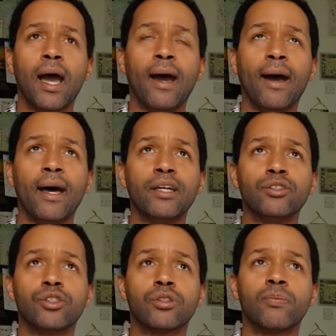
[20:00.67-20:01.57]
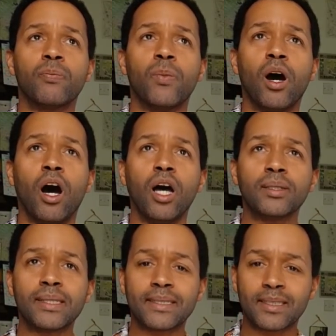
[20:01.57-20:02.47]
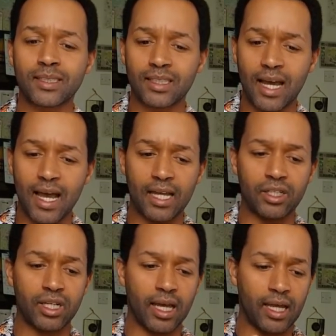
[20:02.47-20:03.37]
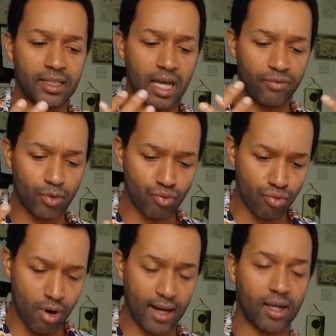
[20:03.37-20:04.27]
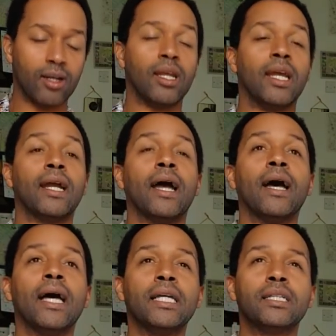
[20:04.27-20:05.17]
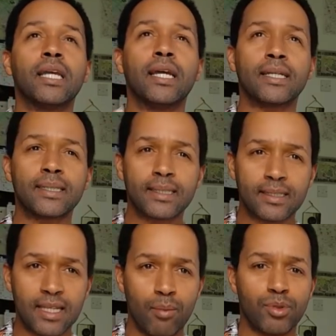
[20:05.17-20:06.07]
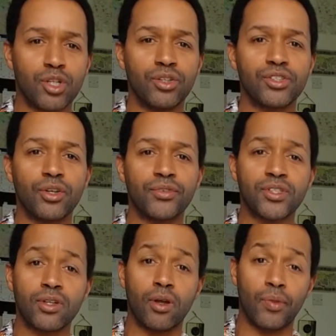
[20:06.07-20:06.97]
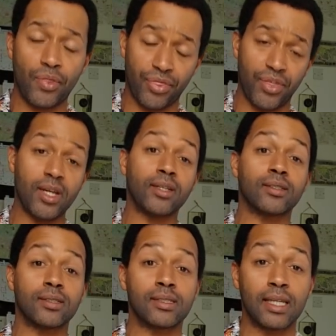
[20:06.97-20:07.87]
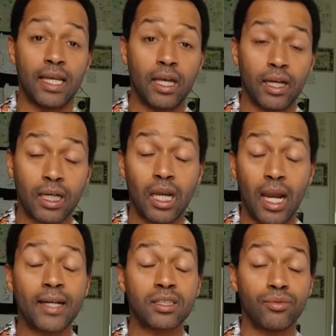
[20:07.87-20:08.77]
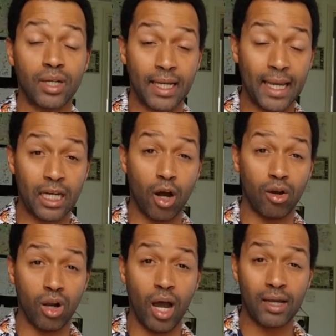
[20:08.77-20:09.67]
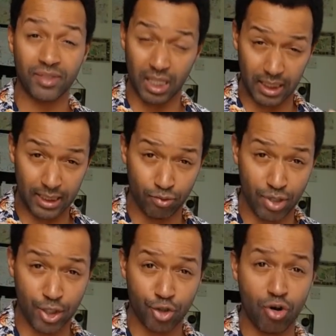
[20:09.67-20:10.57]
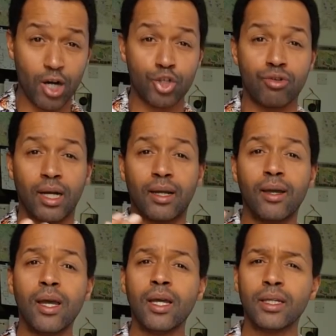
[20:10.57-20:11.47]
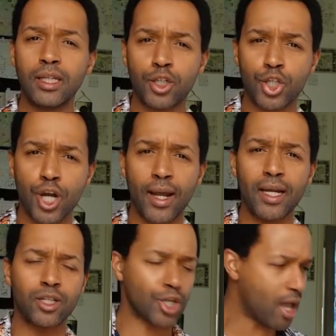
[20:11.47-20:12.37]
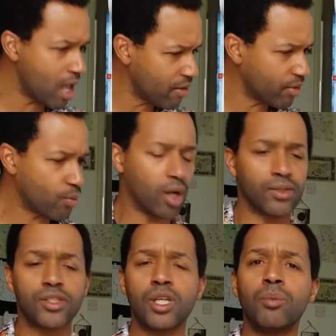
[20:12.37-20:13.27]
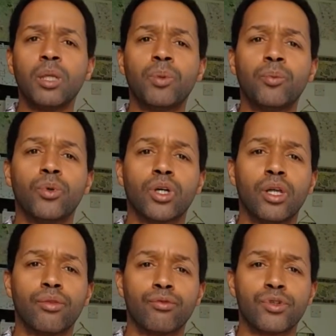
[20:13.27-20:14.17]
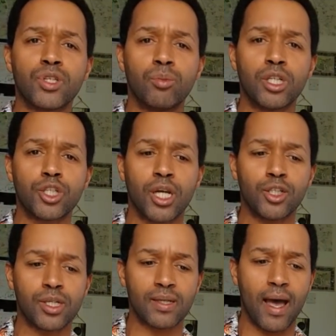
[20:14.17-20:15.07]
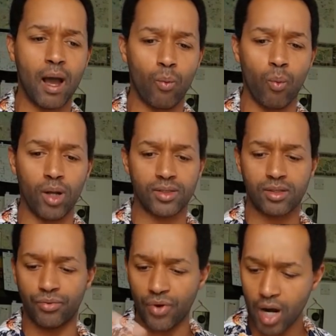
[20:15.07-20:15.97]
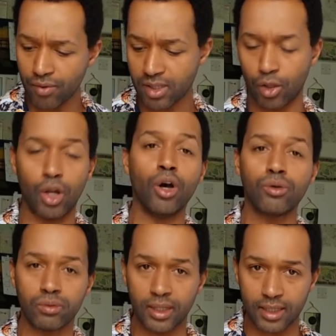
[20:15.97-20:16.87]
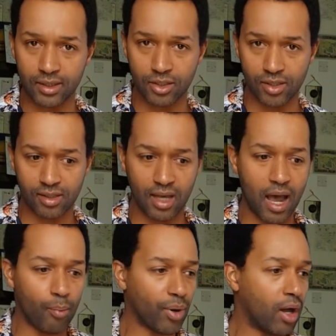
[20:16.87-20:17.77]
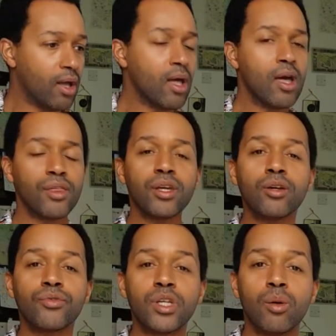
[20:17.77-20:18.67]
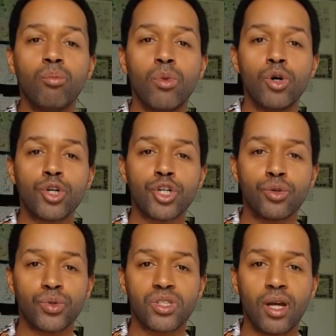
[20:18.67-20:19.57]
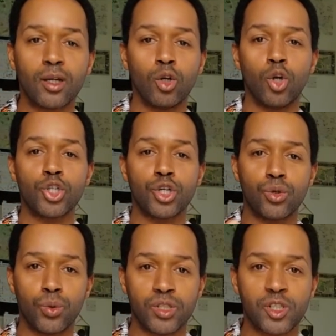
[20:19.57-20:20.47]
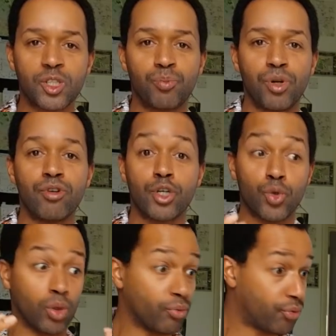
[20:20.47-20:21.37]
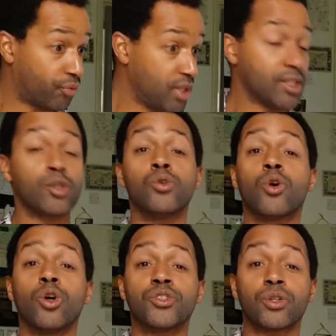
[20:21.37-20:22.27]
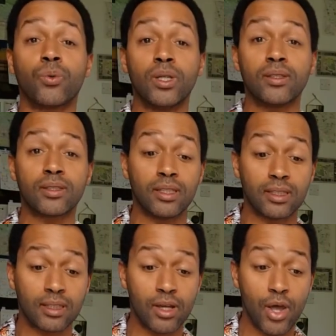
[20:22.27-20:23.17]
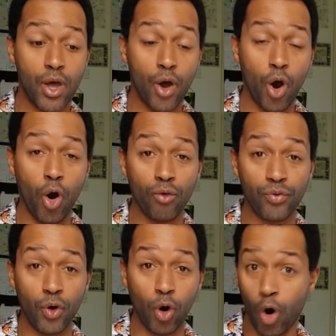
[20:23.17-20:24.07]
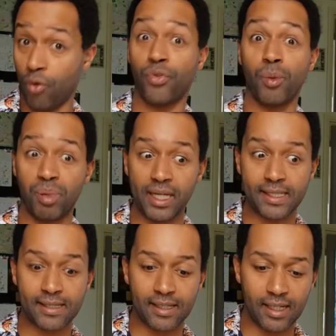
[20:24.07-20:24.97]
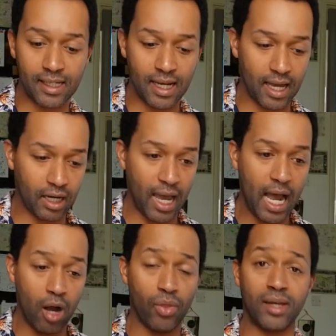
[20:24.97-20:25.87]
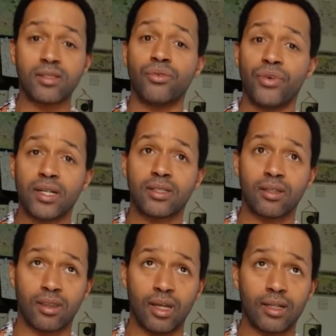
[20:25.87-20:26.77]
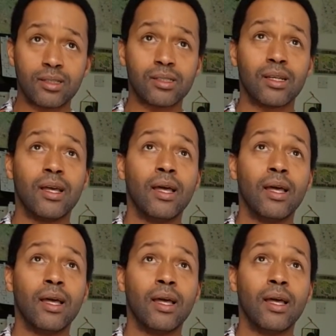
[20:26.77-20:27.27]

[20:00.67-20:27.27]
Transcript: and understand and have a reckoning and acceptance of certain things collectively in our lives that need restructuring, need change. Everyone, so many people going through so many changes at once. The virus alone is just that, but think of the emotional, psychological and spiritual and physical consequences of the big C and how that's affected things.